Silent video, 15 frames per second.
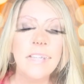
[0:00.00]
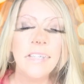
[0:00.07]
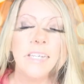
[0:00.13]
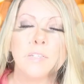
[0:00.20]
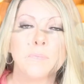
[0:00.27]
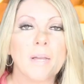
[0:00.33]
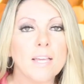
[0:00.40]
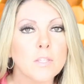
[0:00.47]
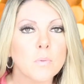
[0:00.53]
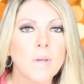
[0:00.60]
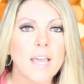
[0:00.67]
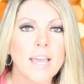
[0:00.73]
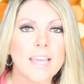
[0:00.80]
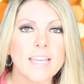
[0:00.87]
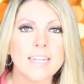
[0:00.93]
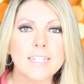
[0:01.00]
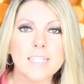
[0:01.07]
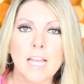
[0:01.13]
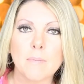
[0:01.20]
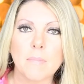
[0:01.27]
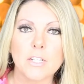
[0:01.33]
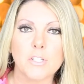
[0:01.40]
And by the way,
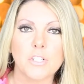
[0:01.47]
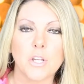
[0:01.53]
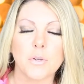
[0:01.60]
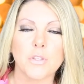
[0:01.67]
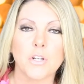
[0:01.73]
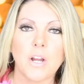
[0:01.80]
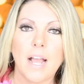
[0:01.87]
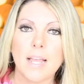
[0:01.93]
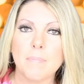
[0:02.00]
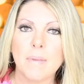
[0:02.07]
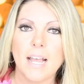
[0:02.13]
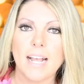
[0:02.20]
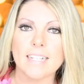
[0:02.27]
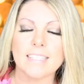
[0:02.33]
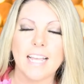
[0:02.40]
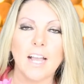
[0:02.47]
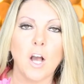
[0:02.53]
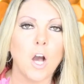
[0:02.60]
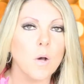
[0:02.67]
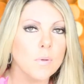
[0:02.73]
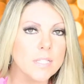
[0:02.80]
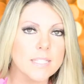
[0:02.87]
anytime I show their iPads, I
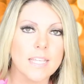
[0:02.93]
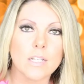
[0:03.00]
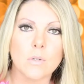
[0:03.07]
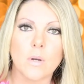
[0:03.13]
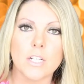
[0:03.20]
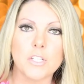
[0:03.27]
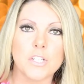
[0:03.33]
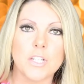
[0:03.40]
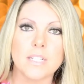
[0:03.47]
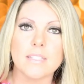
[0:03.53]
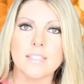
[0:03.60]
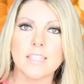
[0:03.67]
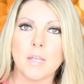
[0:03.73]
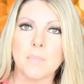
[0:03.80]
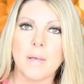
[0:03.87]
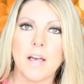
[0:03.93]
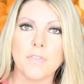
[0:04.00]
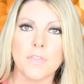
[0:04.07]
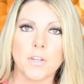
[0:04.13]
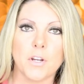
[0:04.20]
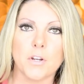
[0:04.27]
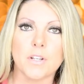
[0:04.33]
always get questions
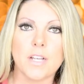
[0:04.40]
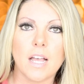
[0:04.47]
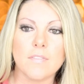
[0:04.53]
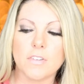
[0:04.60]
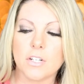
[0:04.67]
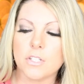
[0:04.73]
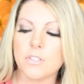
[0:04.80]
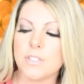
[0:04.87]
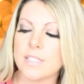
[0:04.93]
about their covers,